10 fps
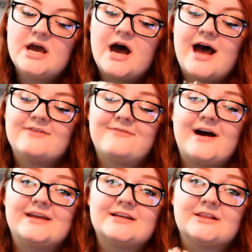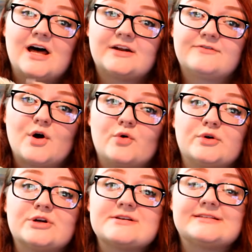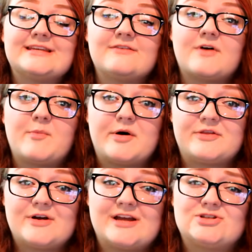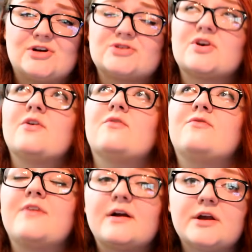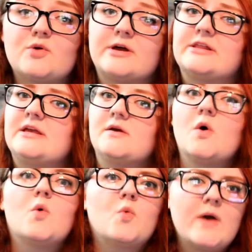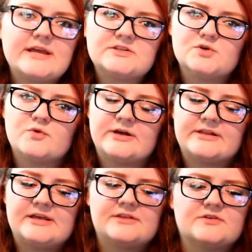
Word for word: I find a lot of owners give up on their hedgehogs very quickly, way too quickly.